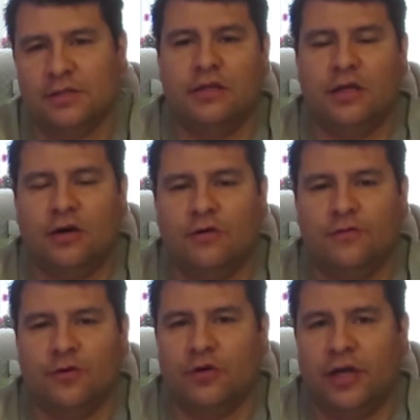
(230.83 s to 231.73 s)
They
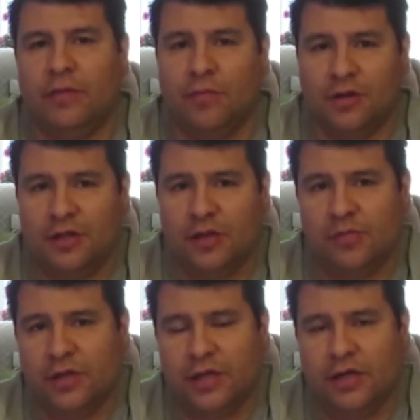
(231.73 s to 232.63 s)
offer a monthly
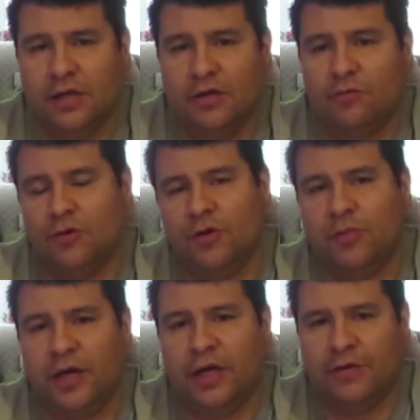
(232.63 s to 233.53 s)
plan where you
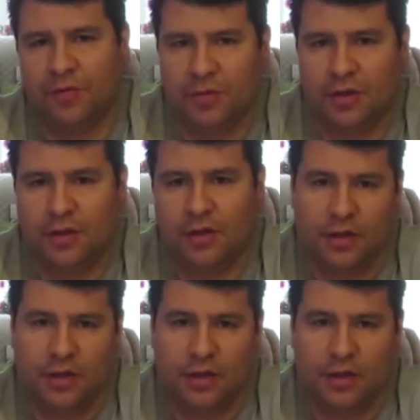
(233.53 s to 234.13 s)
pay every month,